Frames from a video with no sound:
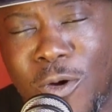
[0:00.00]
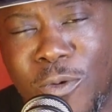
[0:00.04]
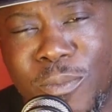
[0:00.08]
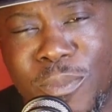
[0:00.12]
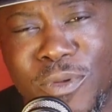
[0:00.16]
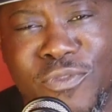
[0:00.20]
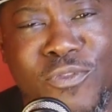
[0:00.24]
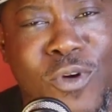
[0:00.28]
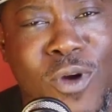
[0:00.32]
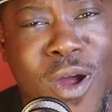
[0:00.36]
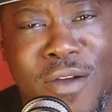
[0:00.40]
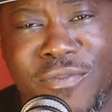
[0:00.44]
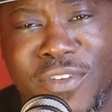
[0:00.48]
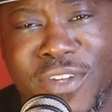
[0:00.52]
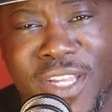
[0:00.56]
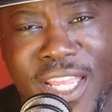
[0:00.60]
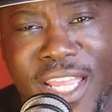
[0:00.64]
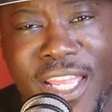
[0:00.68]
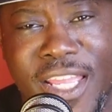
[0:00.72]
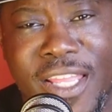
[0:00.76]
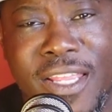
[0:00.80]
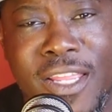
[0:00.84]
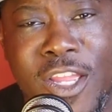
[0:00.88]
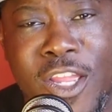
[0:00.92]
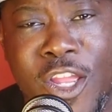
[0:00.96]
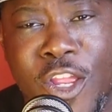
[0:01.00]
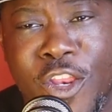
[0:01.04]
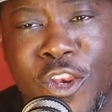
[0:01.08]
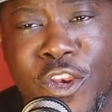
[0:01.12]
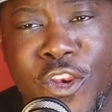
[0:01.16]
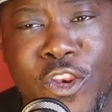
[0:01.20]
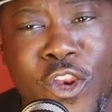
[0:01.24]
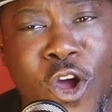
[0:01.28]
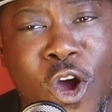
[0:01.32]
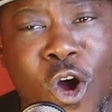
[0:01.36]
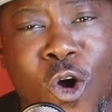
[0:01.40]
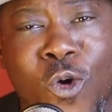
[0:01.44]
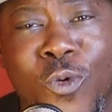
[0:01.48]
before I forget,
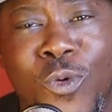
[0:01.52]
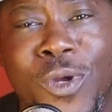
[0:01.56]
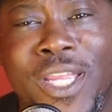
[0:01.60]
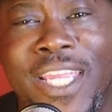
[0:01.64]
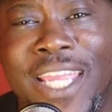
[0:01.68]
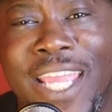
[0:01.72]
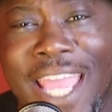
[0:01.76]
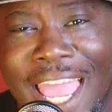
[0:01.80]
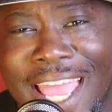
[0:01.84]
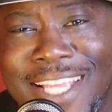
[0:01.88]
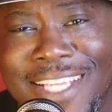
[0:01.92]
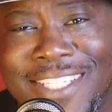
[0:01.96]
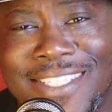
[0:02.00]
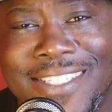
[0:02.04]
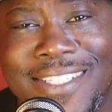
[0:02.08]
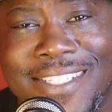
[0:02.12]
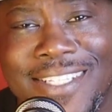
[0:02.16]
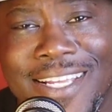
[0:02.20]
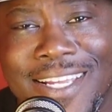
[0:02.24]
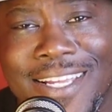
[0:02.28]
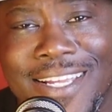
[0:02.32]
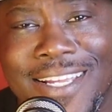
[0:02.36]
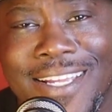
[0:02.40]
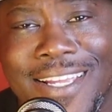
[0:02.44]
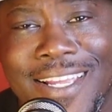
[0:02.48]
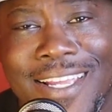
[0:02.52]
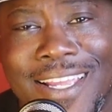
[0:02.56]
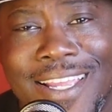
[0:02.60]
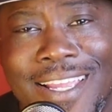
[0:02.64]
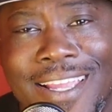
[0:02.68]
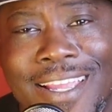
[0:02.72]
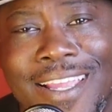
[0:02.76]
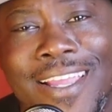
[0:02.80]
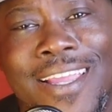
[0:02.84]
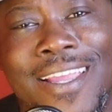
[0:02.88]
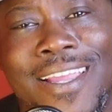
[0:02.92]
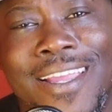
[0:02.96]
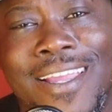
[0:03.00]
no guest
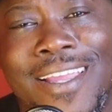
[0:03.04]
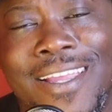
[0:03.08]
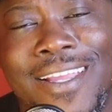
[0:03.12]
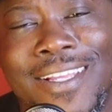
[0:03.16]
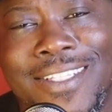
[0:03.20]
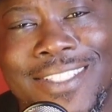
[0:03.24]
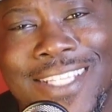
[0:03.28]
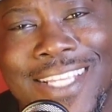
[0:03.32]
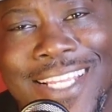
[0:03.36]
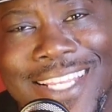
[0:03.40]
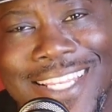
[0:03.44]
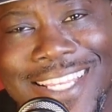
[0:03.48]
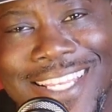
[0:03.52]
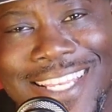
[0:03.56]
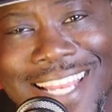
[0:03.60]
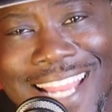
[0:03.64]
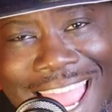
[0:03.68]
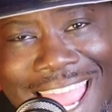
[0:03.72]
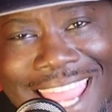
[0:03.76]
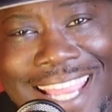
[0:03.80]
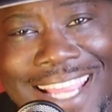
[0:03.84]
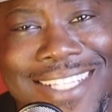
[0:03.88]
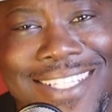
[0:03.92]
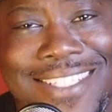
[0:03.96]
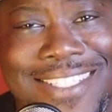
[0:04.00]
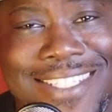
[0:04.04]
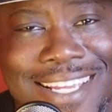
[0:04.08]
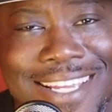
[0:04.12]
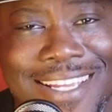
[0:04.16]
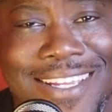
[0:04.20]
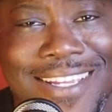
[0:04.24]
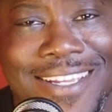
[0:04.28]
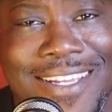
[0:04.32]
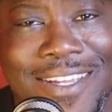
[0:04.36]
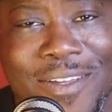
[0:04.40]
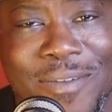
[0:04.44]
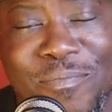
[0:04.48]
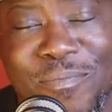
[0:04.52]
tonight,
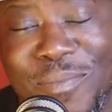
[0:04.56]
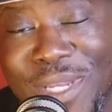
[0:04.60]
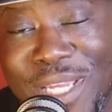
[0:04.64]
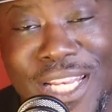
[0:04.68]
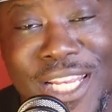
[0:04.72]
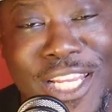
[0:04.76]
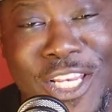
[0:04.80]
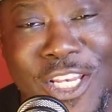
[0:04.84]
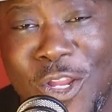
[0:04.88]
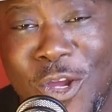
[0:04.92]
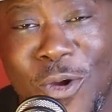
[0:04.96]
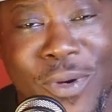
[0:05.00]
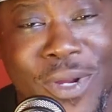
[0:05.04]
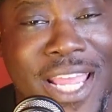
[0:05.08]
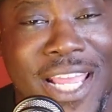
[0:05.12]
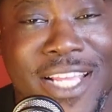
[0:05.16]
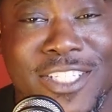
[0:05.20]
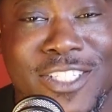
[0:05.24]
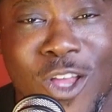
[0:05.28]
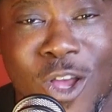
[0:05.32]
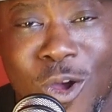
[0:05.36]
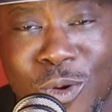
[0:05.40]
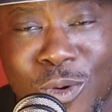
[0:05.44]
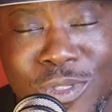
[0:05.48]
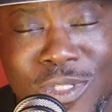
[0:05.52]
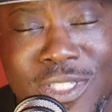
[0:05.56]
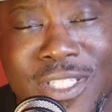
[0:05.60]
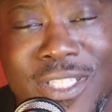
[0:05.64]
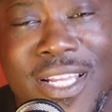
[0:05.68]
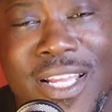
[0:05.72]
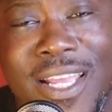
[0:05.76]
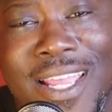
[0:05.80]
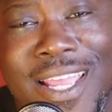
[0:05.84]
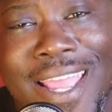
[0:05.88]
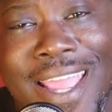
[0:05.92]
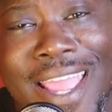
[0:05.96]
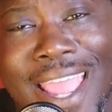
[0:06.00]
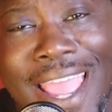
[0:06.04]
meaning no guest host,
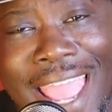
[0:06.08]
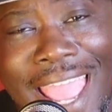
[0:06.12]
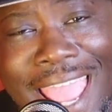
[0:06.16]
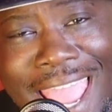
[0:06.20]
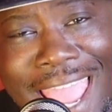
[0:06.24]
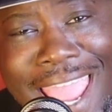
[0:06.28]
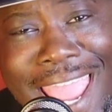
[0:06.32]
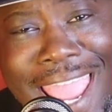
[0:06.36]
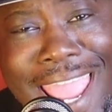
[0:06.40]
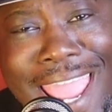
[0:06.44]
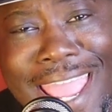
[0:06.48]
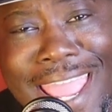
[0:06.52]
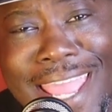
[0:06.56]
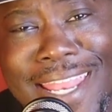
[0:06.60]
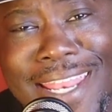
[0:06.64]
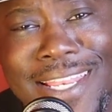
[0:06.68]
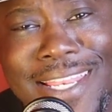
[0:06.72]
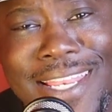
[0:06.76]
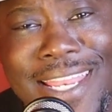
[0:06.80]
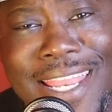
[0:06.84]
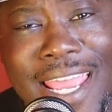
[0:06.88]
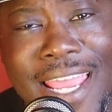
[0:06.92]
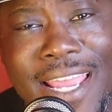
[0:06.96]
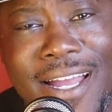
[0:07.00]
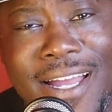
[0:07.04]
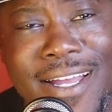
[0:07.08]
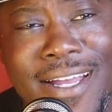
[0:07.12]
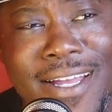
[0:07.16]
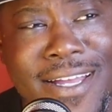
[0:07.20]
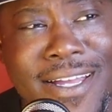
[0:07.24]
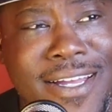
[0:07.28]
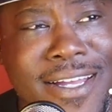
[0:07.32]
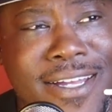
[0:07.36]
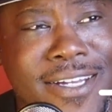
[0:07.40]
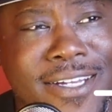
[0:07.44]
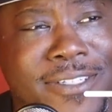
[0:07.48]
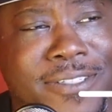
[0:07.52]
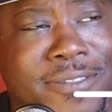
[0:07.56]
and
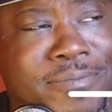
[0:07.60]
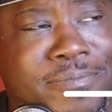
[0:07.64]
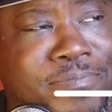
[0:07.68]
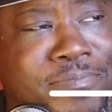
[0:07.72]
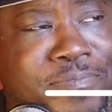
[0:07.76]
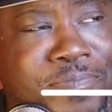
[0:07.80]
kind